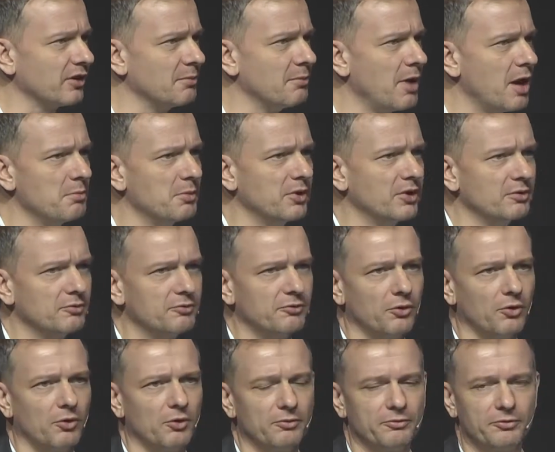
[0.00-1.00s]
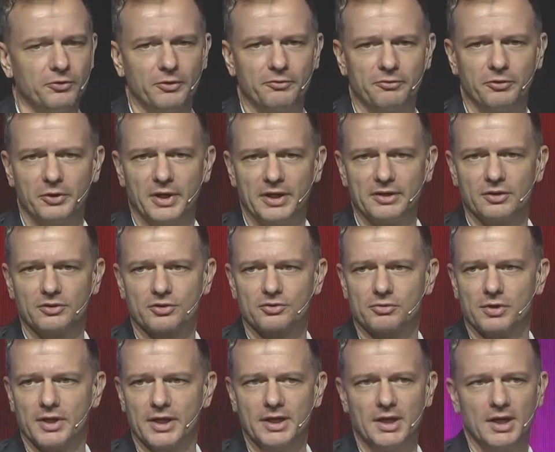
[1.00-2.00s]
the moment for the food
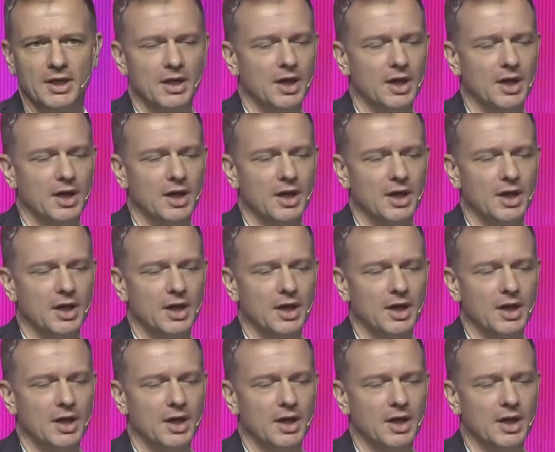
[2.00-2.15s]
industry